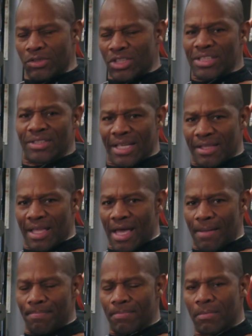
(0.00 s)
Just like
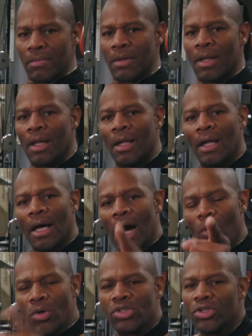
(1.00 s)
that.
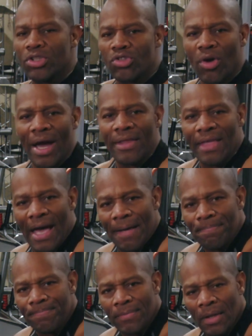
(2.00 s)
I want you to try
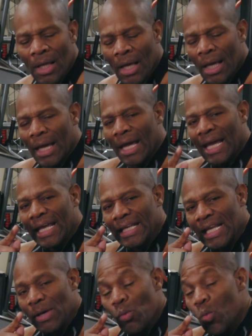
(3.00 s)
that.
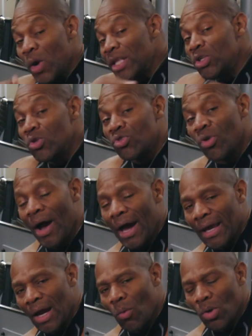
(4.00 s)
And when you try
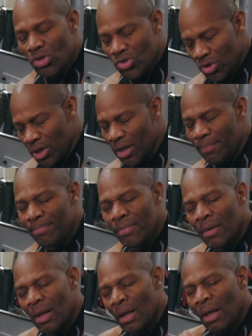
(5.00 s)
it, I want you to
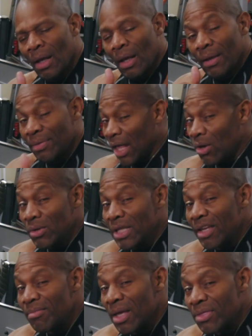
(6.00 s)
not only
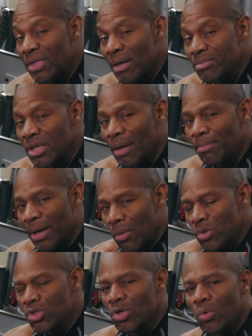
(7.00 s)
give me a thumbs up, but I
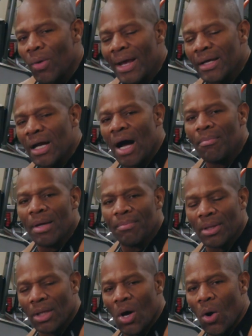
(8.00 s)
want you to write a comment
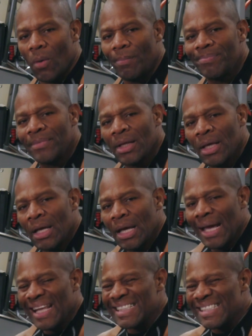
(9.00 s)
below
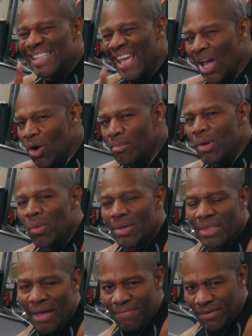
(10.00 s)
and tell me
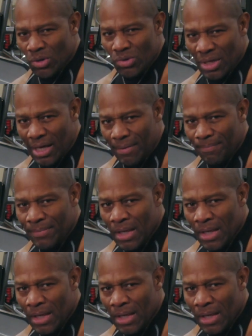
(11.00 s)
what that feels like.